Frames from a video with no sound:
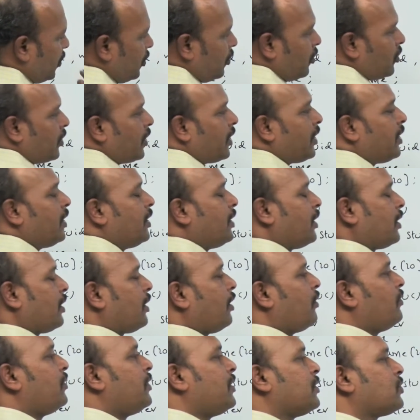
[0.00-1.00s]
Okay,
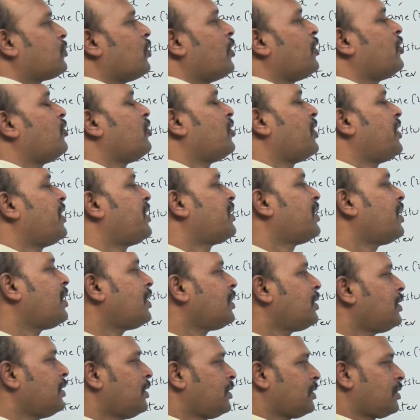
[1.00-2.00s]
now it is going to read
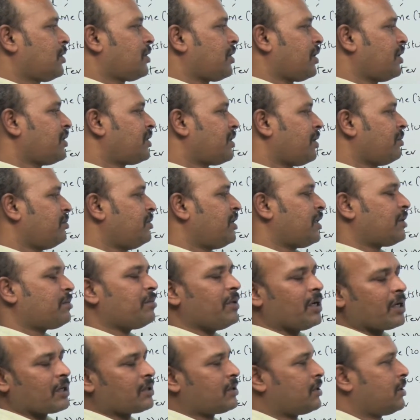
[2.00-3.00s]
the three subject
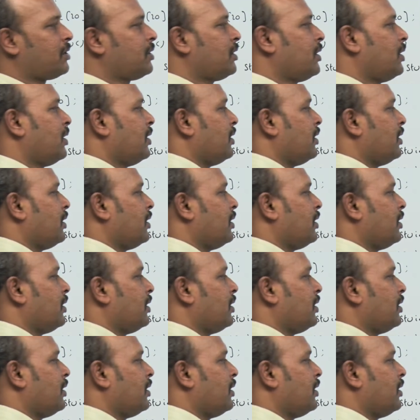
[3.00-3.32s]
marks.